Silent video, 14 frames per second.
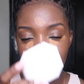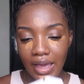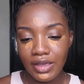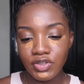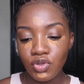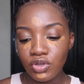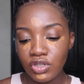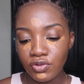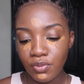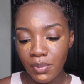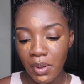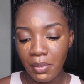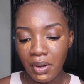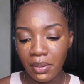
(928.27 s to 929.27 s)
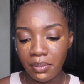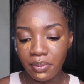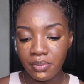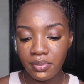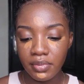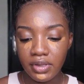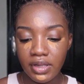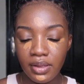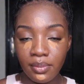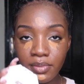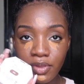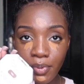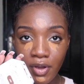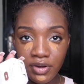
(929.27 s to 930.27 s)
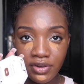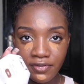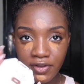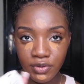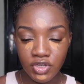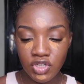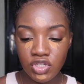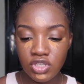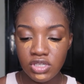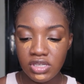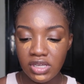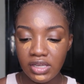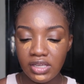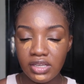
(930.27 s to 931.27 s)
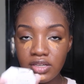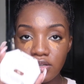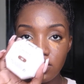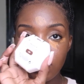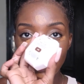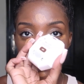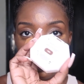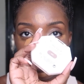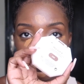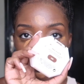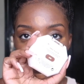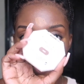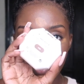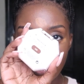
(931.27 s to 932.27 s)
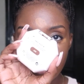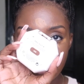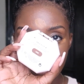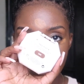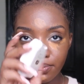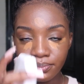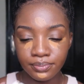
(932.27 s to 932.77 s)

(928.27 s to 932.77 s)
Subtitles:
I stole this from my mom, the powder foundation in shade 480.